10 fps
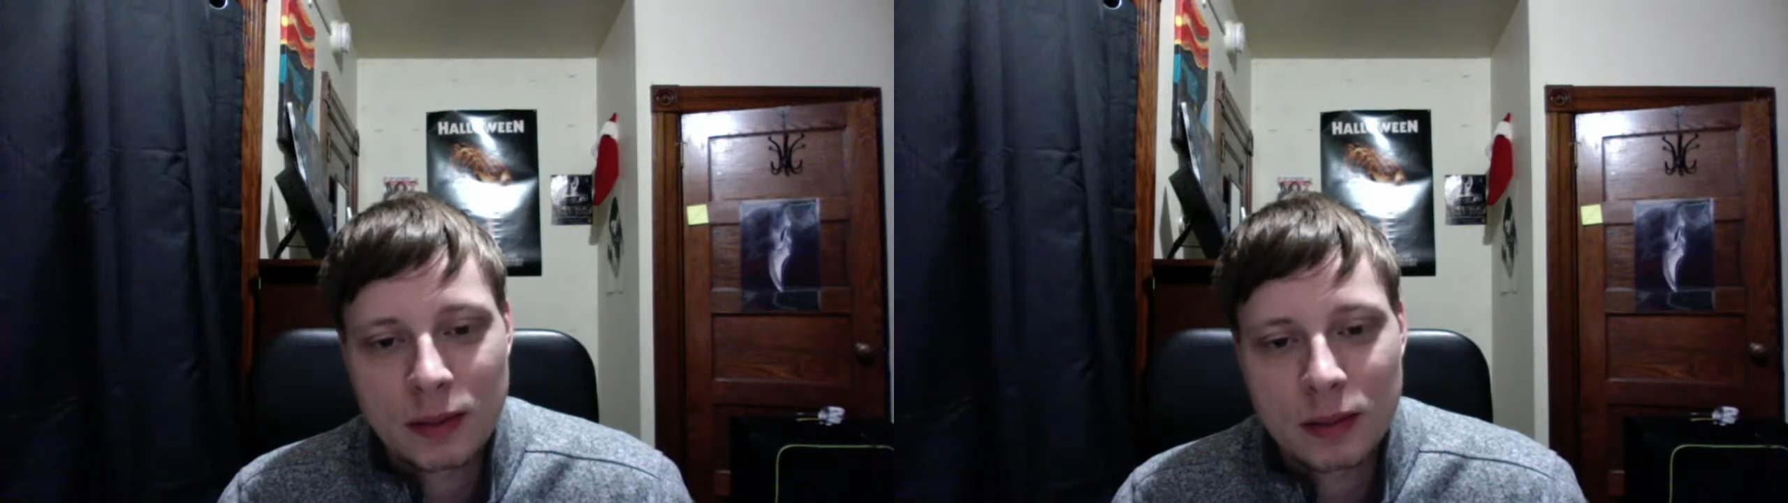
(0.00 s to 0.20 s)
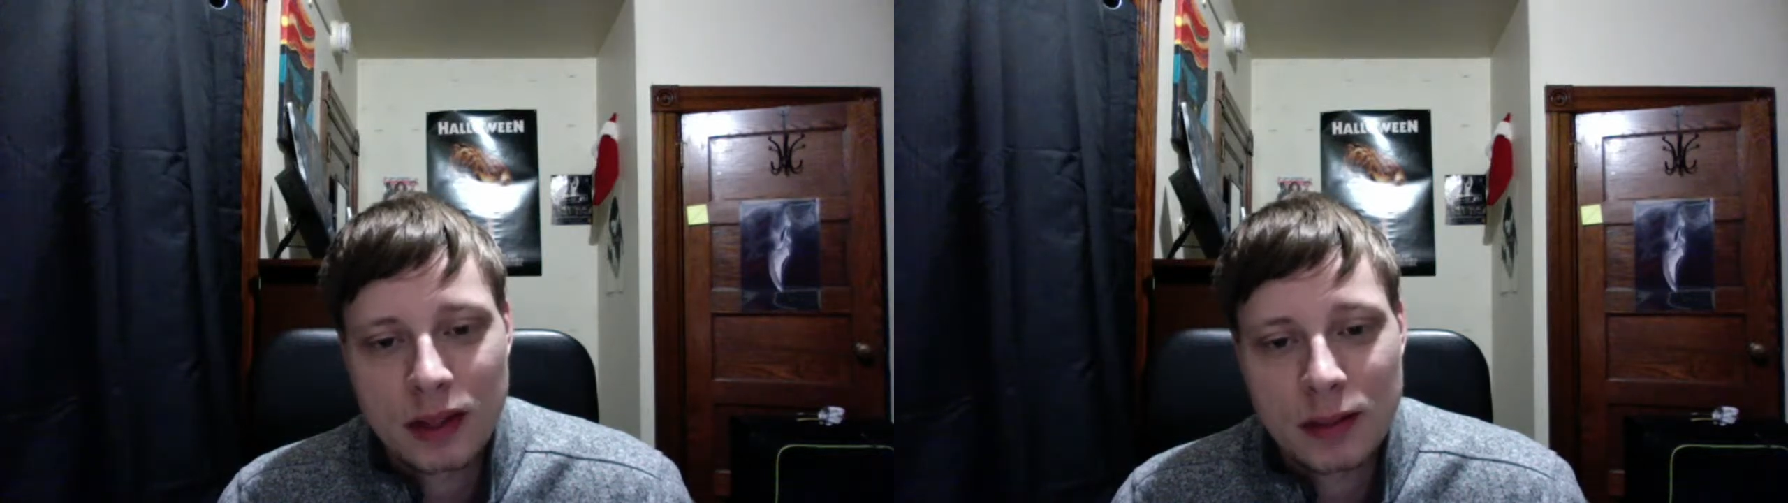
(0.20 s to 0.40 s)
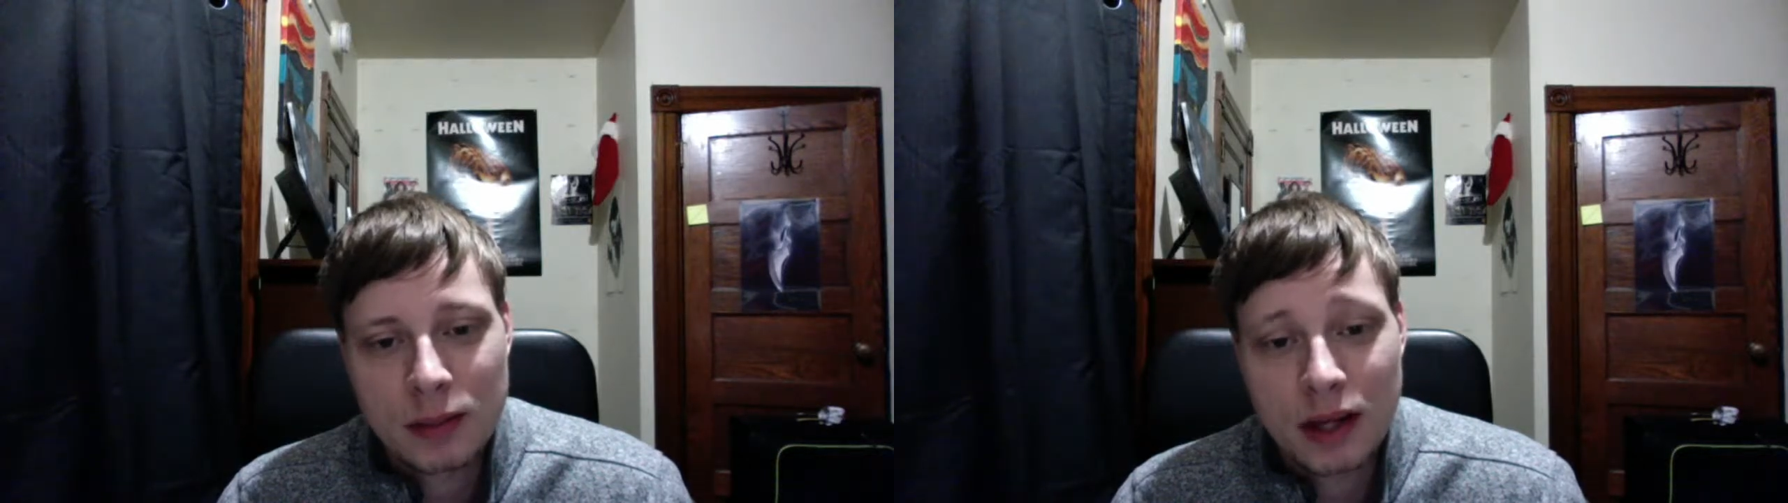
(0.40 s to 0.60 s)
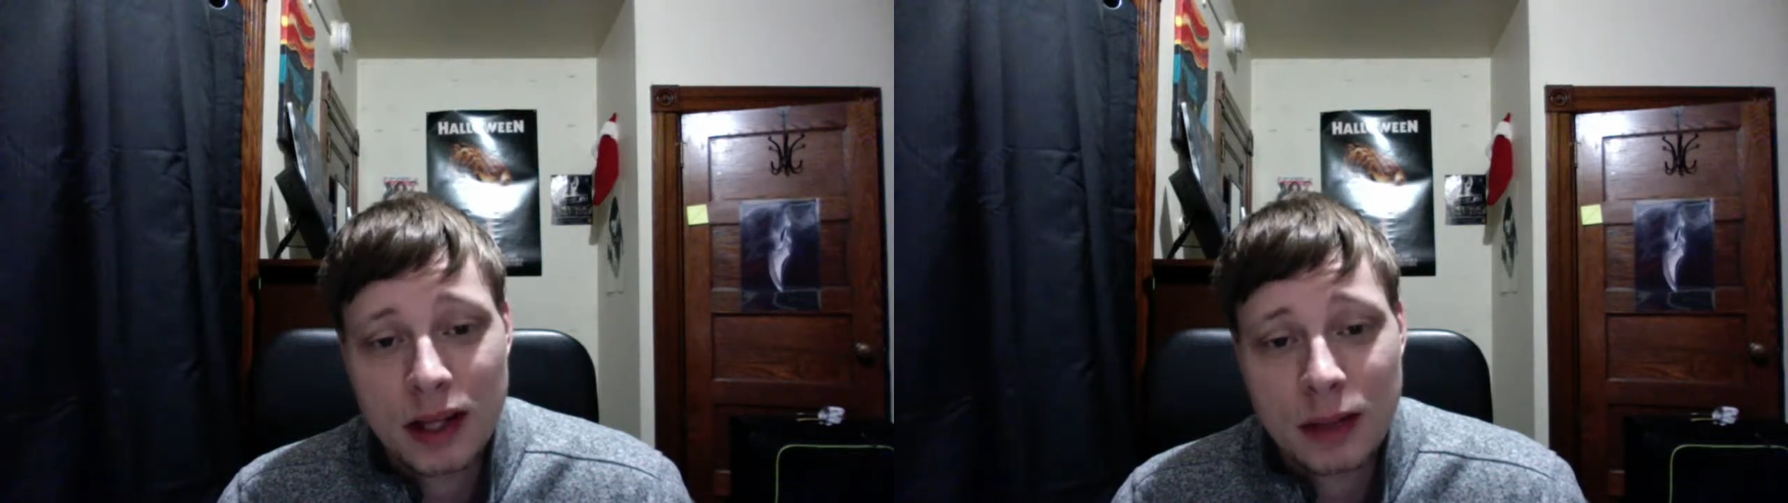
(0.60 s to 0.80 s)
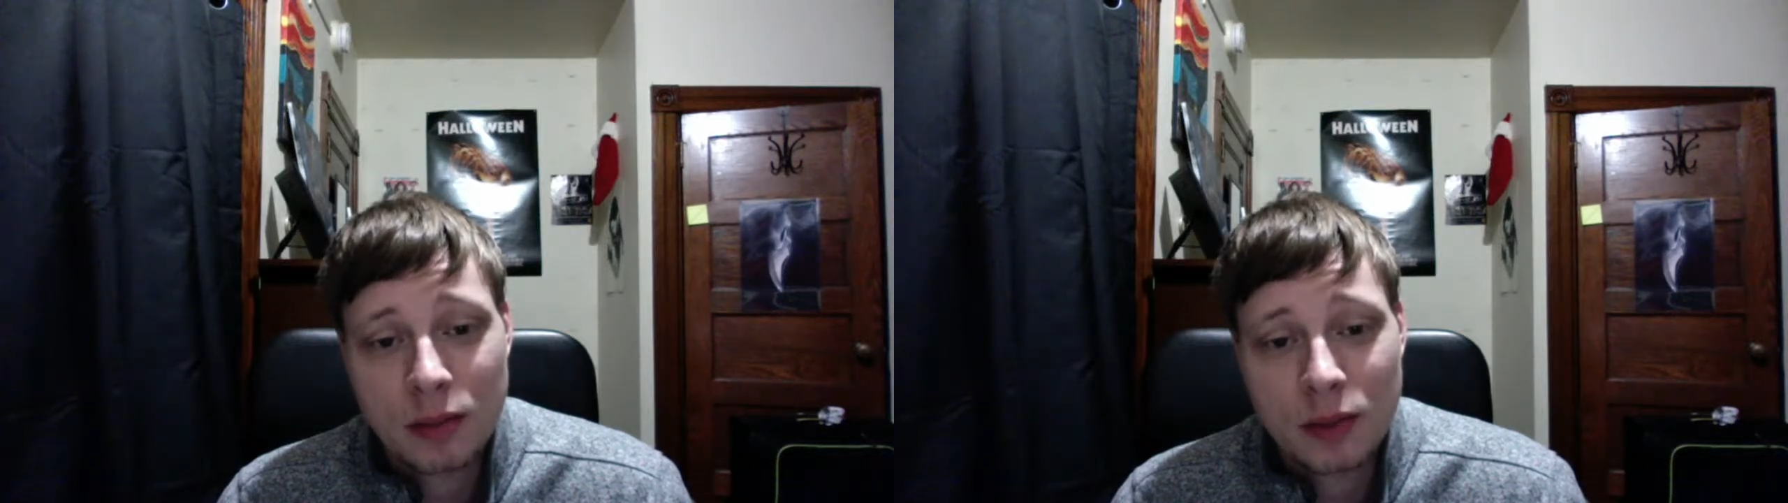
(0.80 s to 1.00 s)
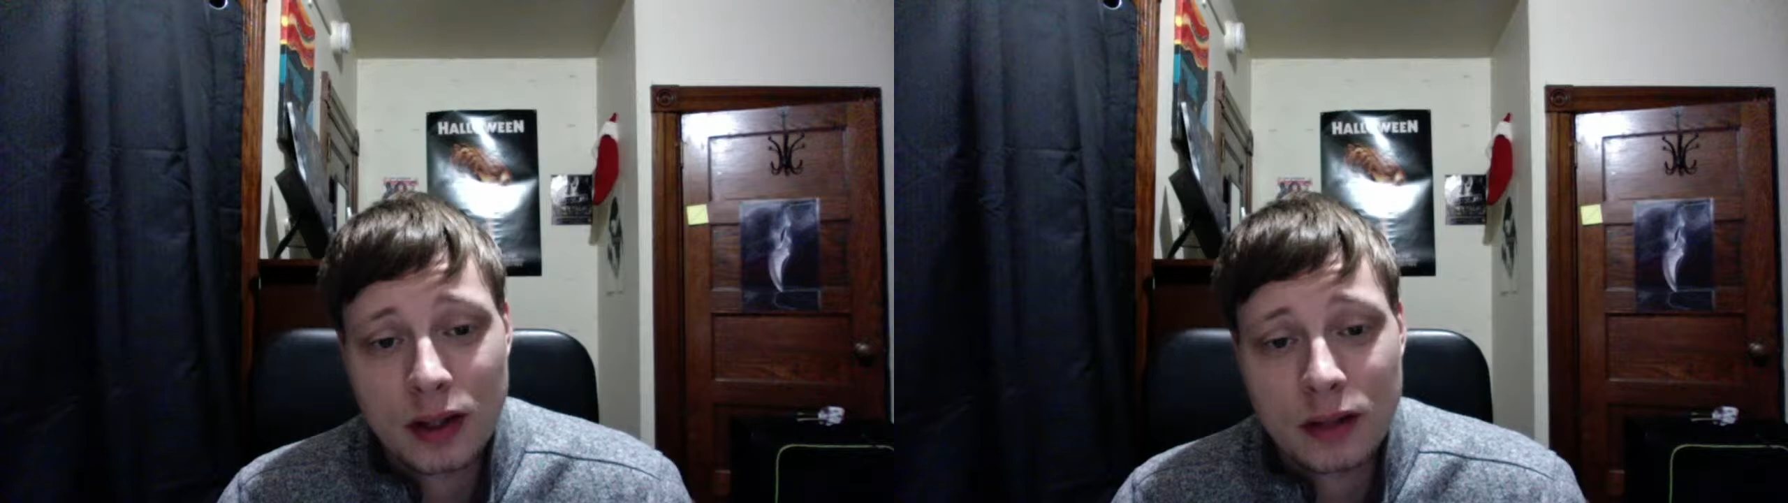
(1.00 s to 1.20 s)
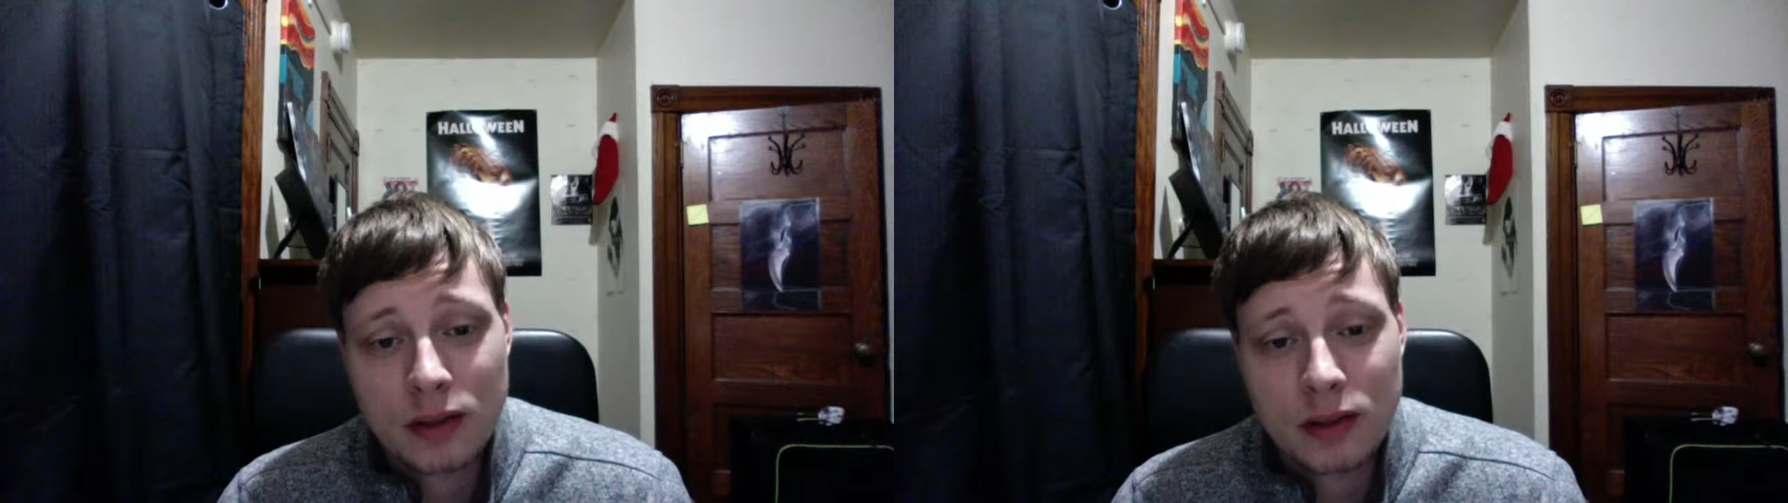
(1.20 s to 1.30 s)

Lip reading: But then by that point, I'd